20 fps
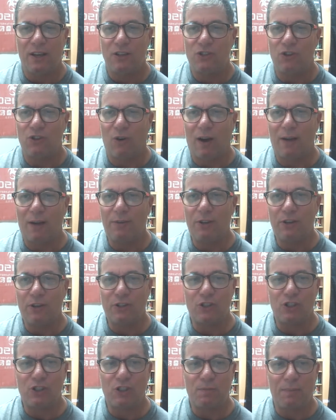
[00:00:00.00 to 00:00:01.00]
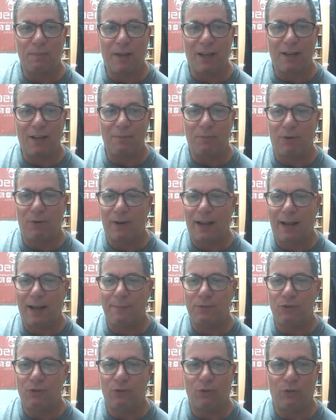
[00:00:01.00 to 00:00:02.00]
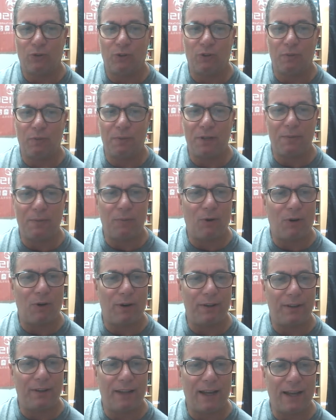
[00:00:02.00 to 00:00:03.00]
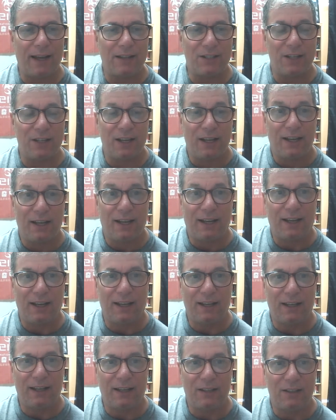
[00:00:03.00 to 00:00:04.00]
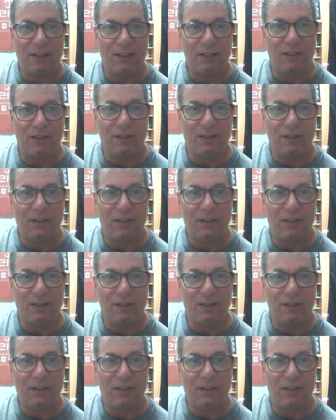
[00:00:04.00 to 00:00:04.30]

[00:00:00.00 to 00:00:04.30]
So I'm going to expand perhaps a little bit upon that and